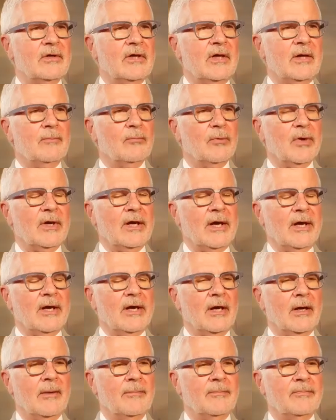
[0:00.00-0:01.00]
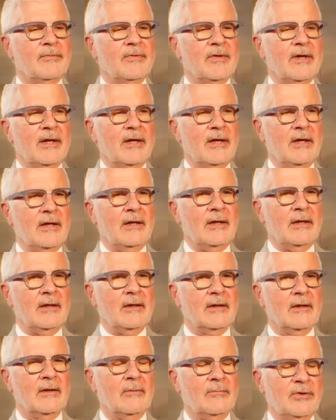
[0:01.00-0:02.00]
keep bringing up
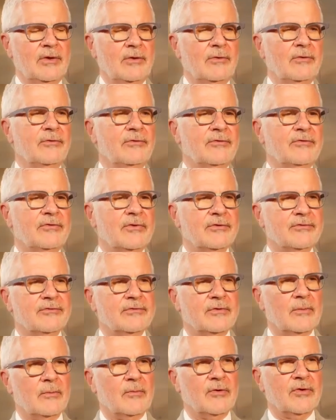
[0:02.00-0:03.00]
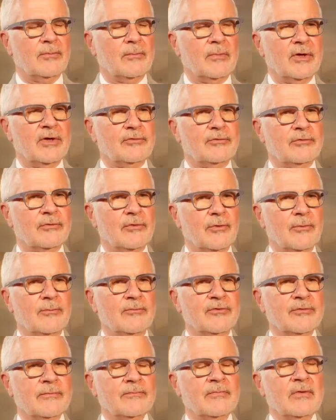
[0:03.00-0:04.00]
the immune system with
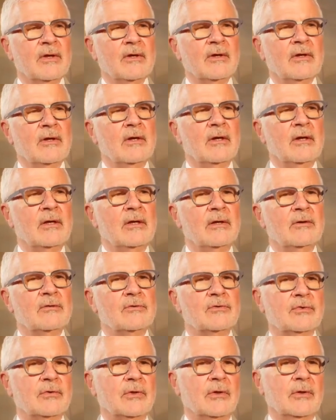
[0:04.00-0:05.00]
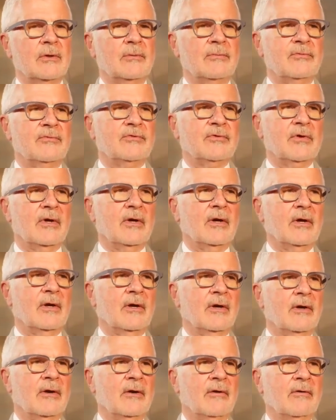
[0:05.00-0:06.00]
mushrooms. In terms
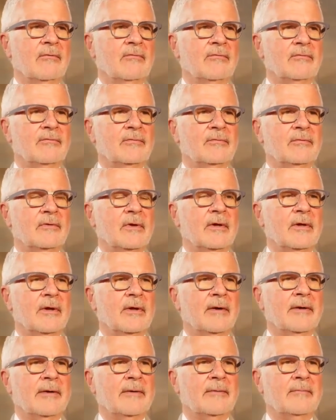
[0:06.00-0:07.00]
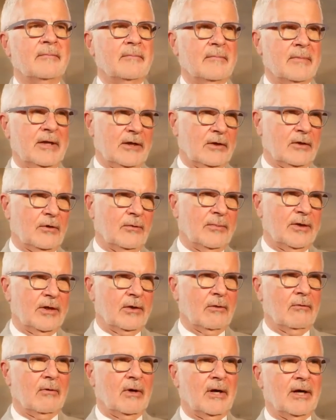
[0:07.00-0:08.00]
of medical
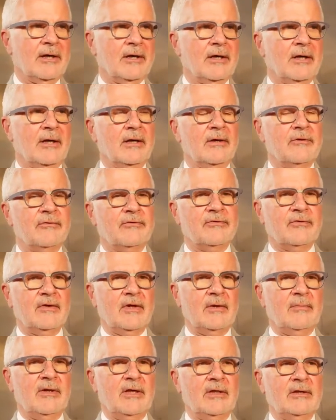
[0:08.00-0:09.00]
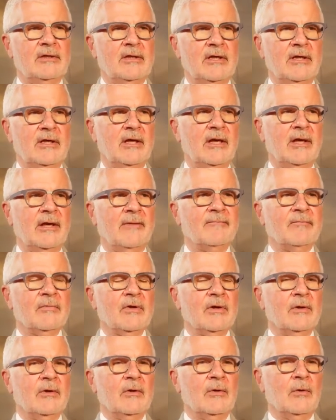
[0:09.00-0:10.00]
marijuana and
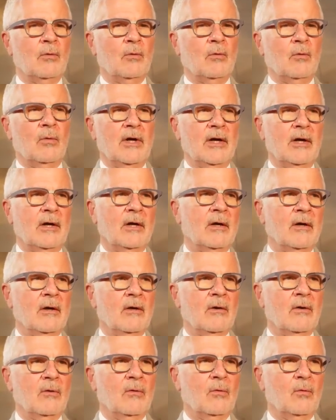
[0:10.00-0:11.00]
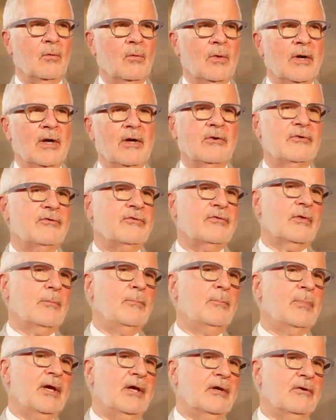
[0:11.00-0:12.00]
CBD, where's the
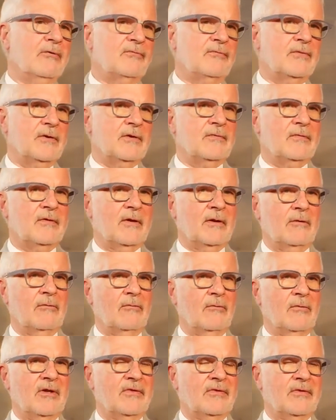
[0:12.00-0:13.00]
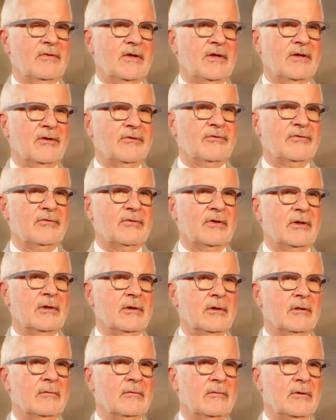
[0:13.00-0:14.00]
benefit with this
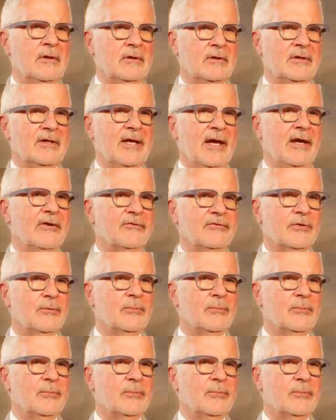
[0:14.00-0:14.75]
in cancer